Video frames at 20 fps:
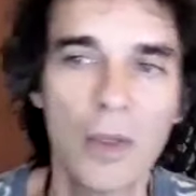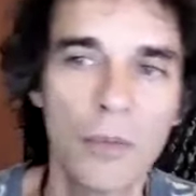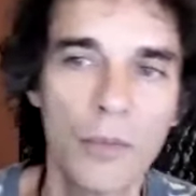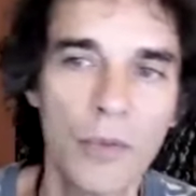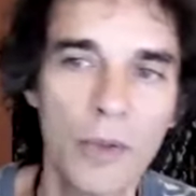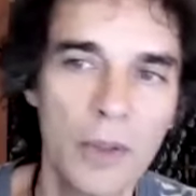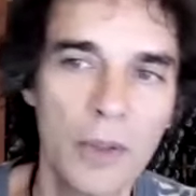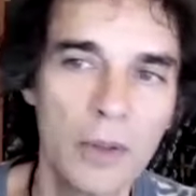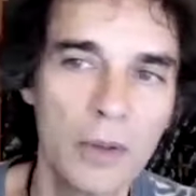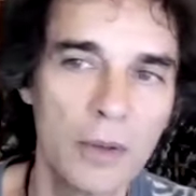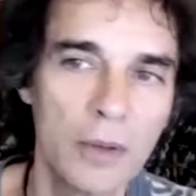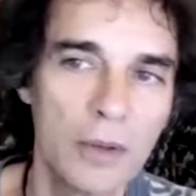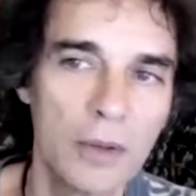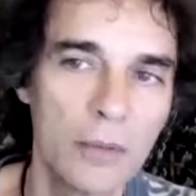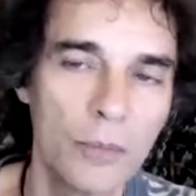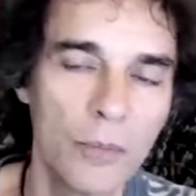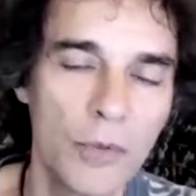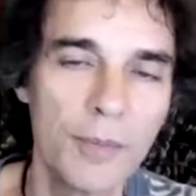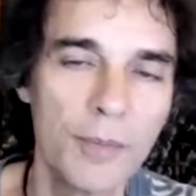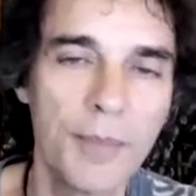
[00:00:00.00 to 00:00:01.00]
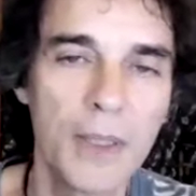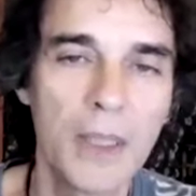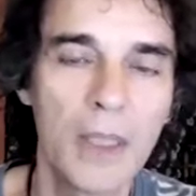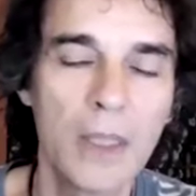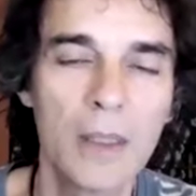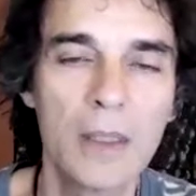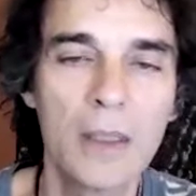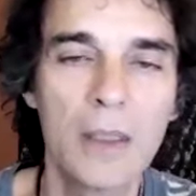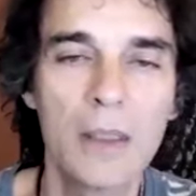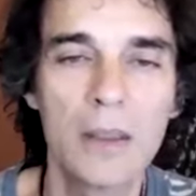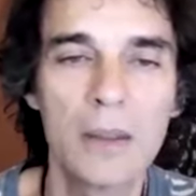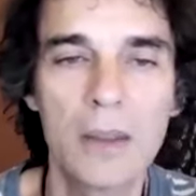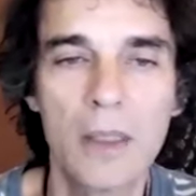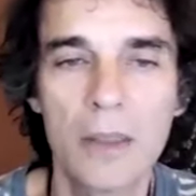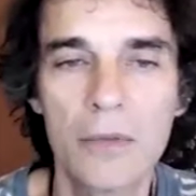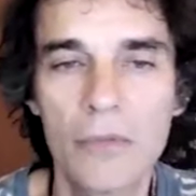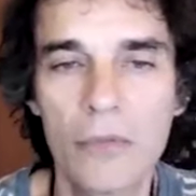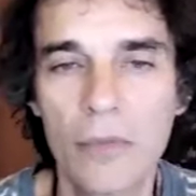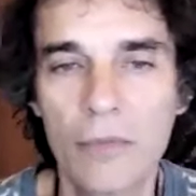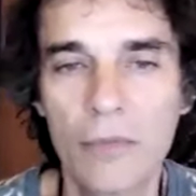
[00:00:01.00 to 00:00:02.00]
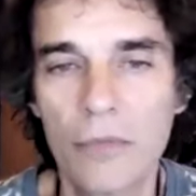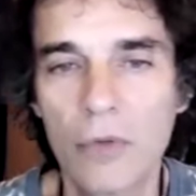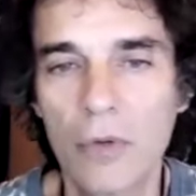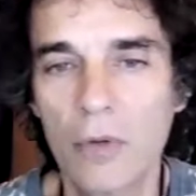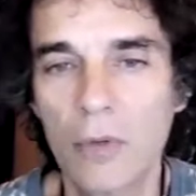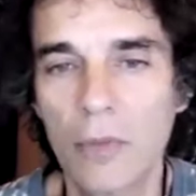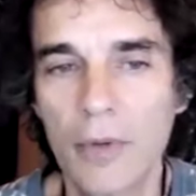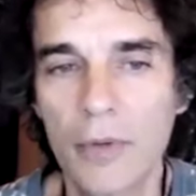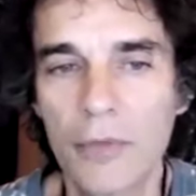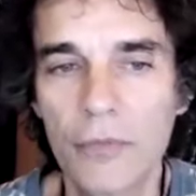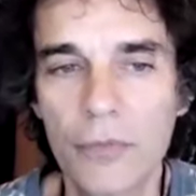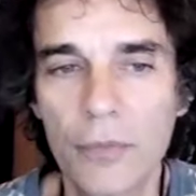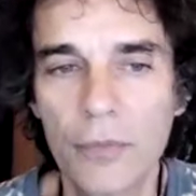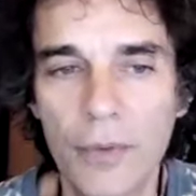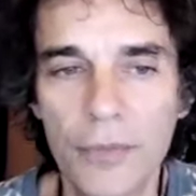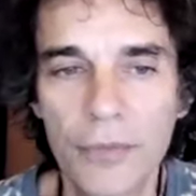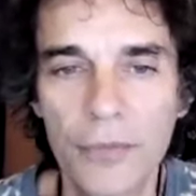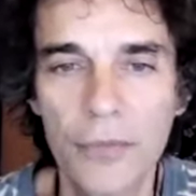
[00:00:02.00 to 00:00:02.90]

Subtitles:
We begin the intensives always with